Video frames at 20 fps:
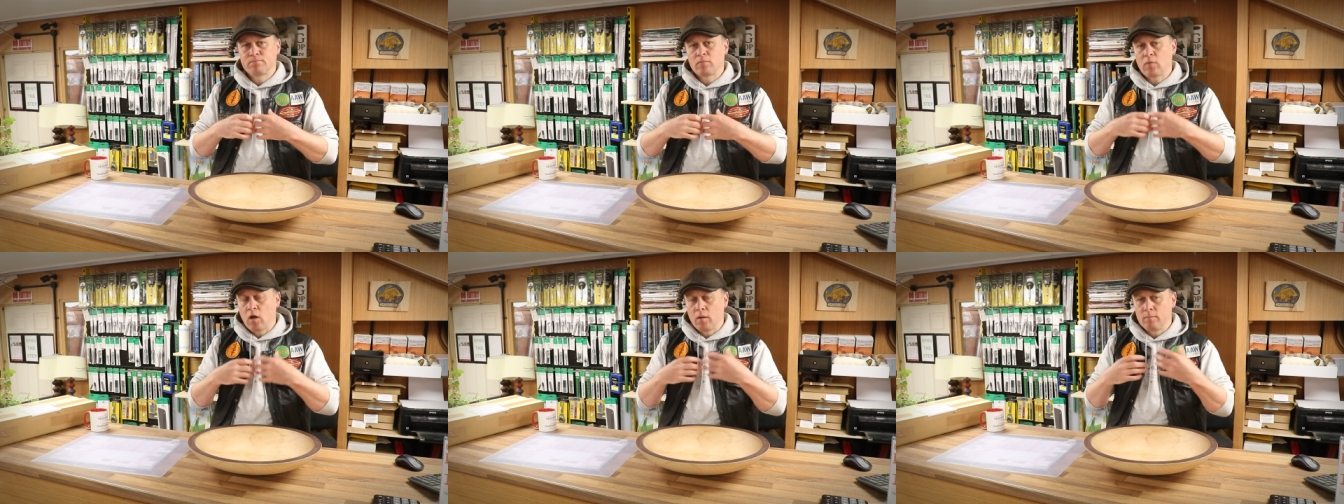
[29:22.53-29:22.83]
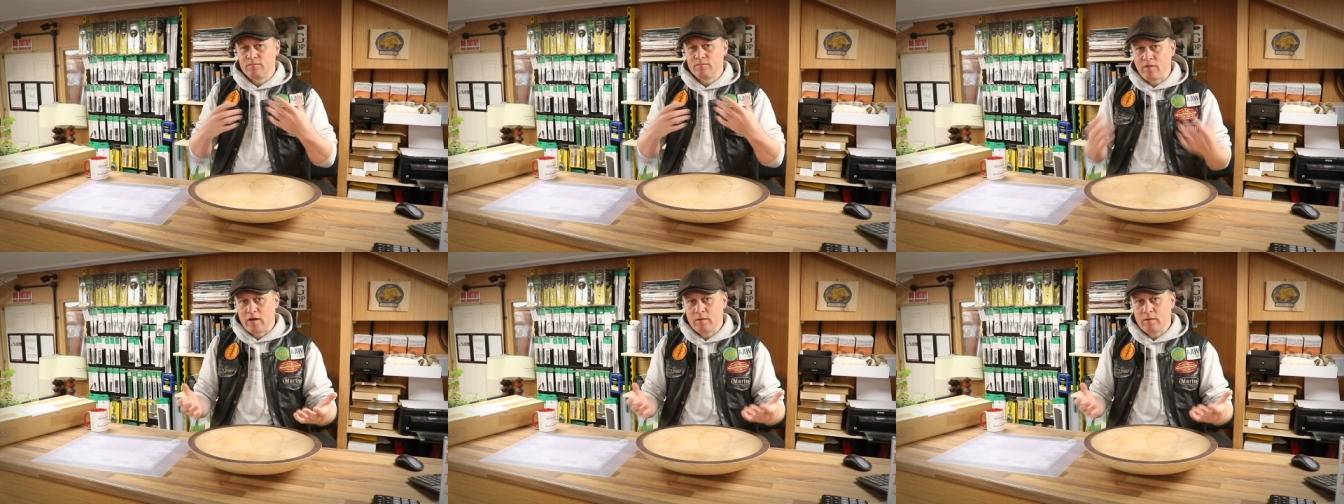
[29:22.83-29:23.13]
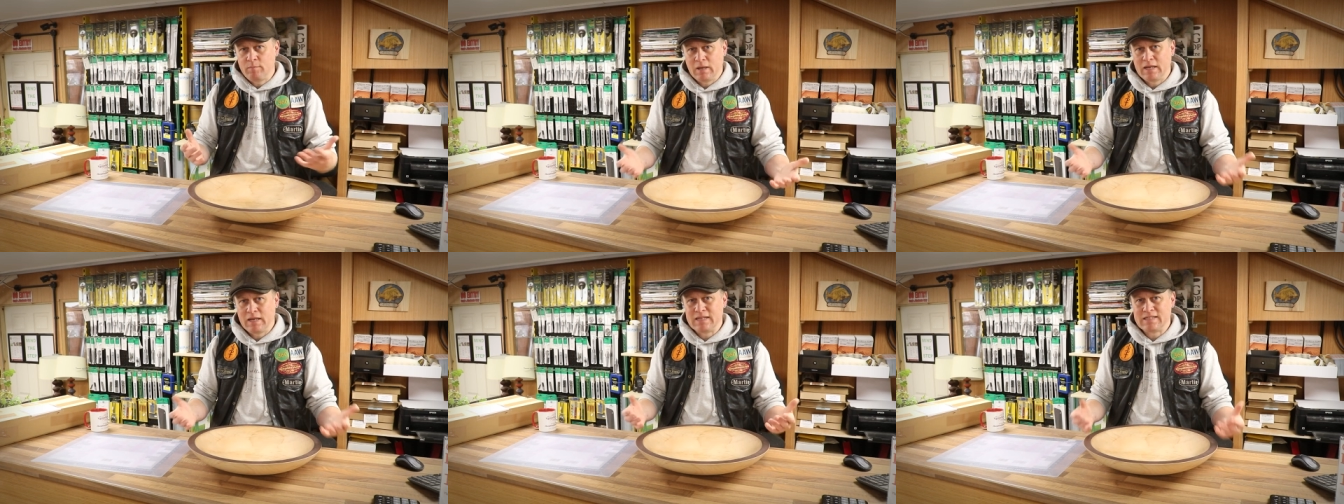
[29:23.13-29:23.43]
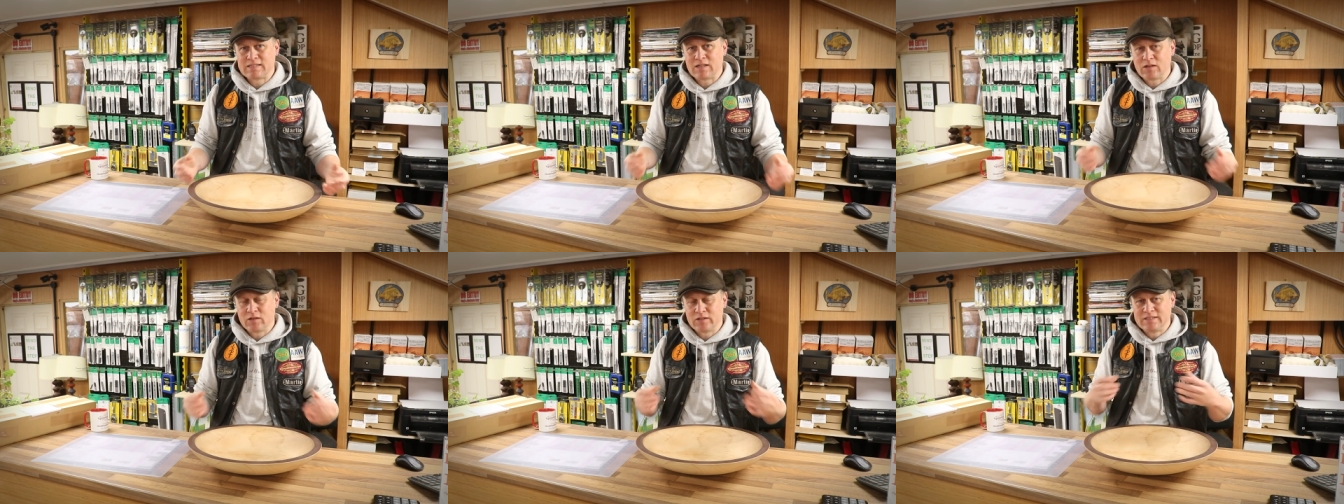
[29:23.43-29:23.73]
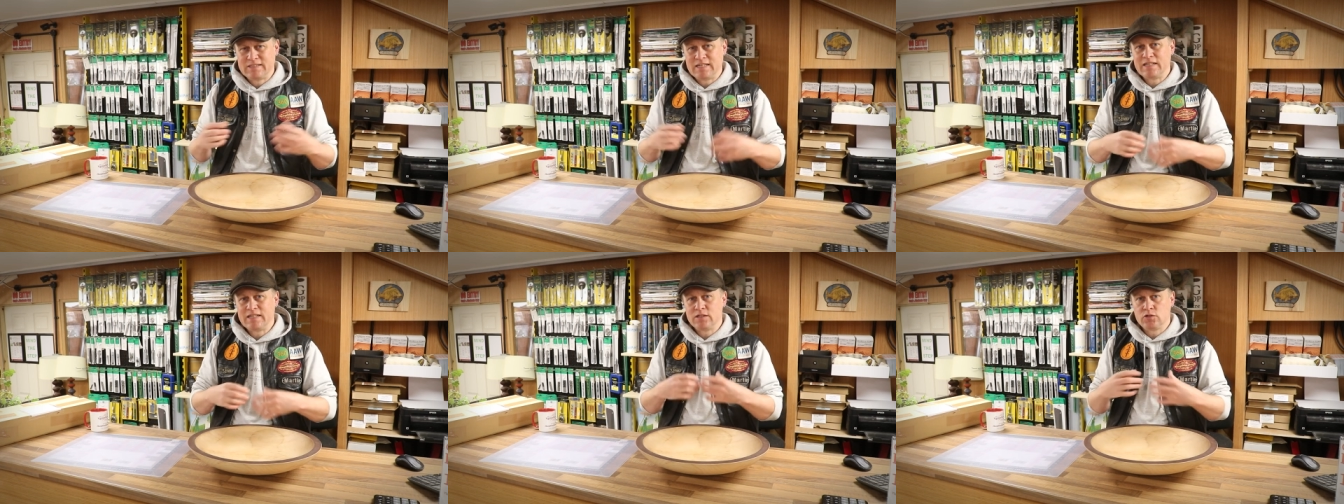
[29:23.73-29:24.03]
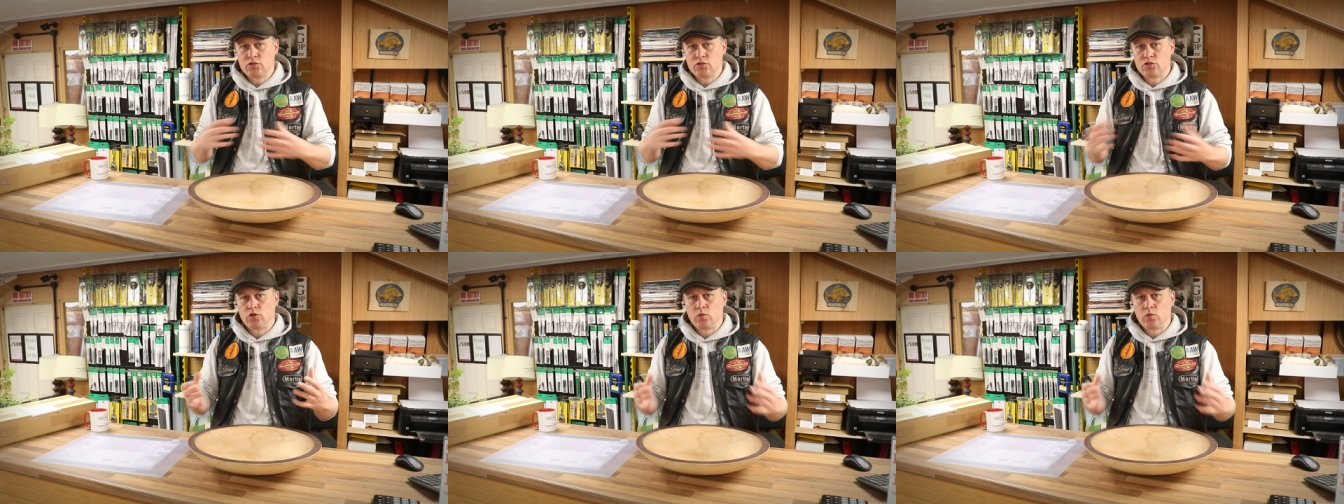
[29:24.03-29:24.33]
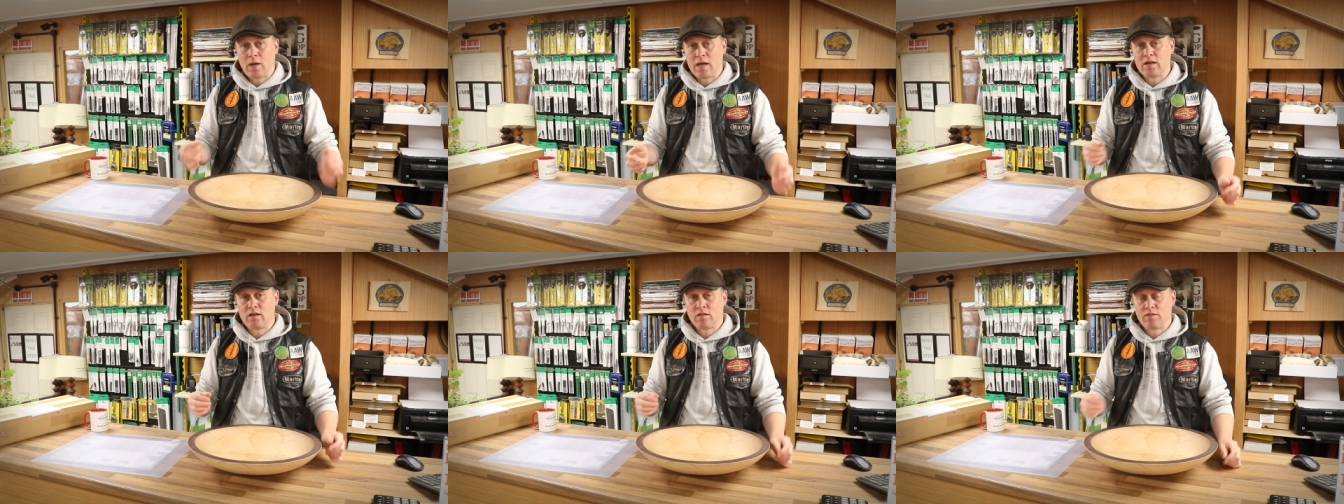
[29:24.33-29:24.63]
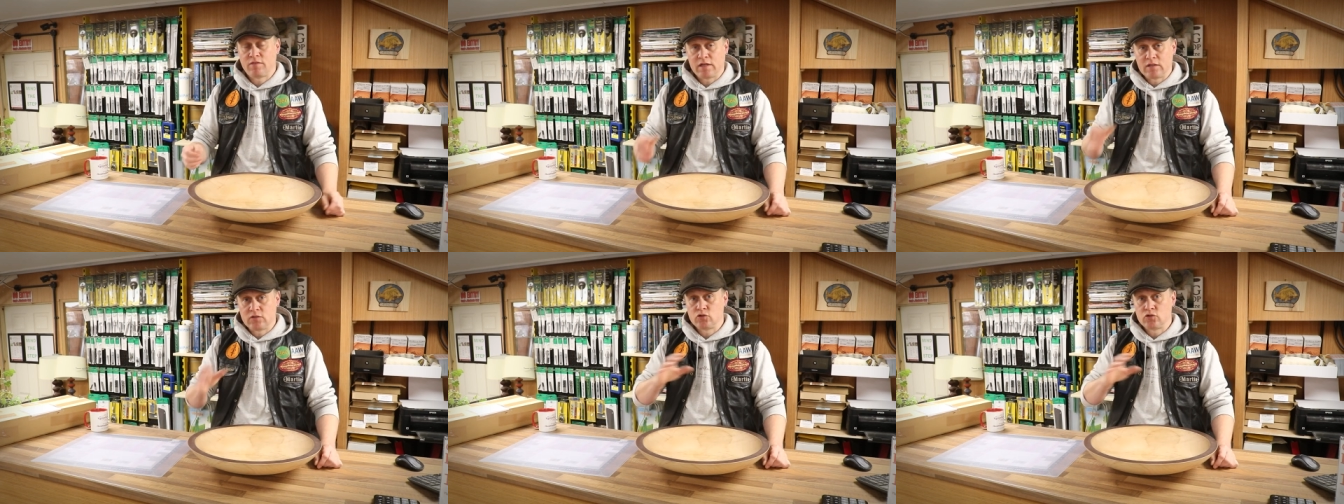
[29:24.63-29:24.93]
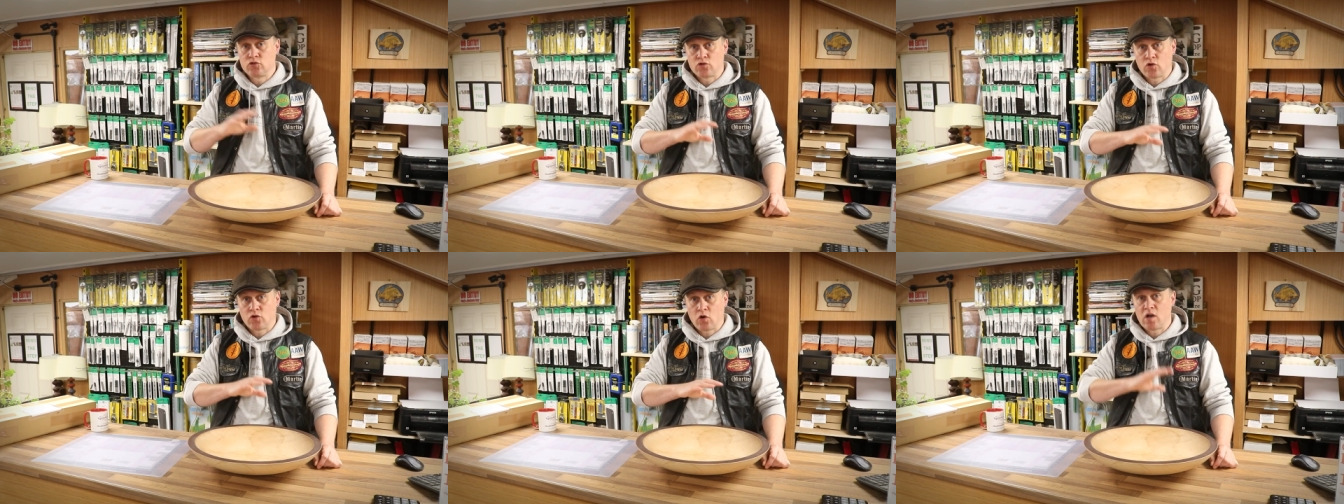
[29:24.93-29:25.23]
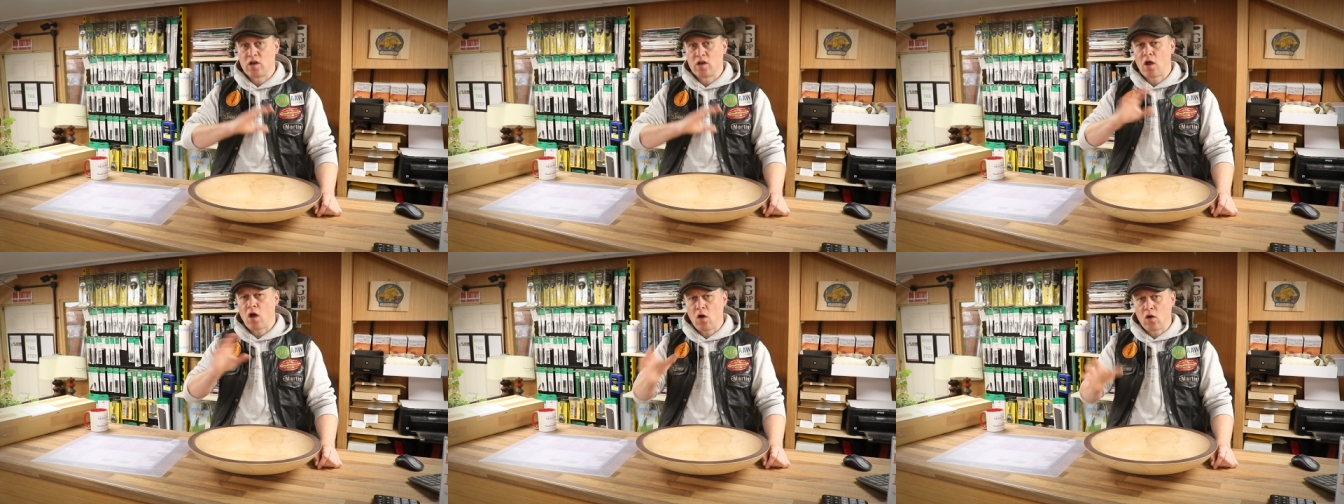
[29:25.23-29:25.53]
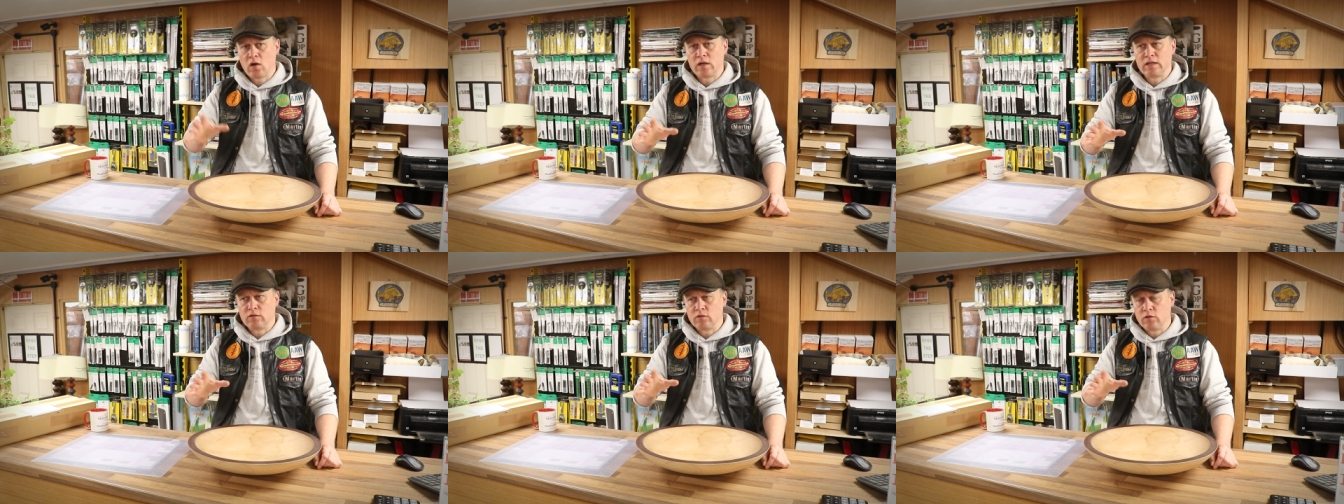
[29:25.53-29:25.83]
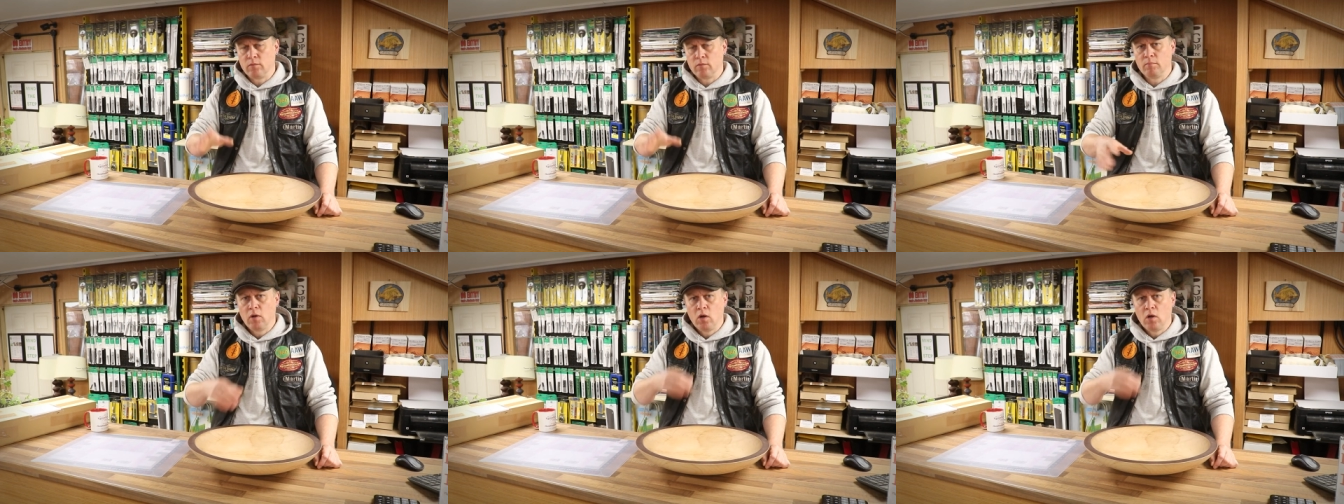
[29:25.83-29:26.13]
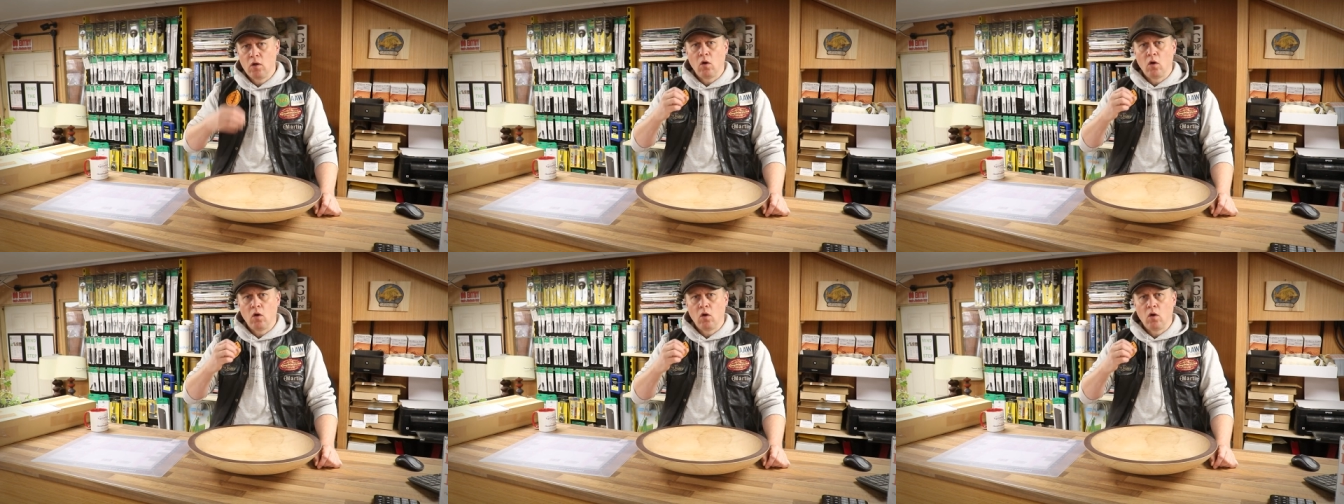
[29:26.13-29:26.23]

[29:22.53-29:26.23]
I'm very pleased I didn't do anything to try and hide them